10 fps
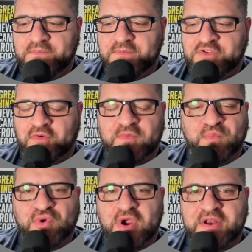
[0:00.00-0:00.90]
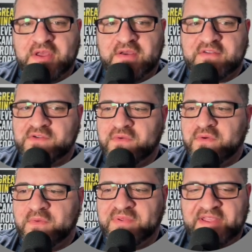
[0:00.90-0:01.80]
certain products
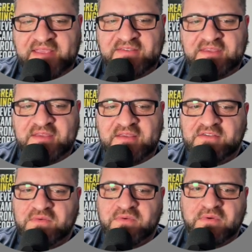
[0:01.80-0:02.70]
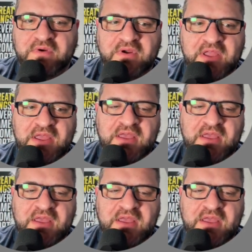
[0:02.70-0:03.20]
or places or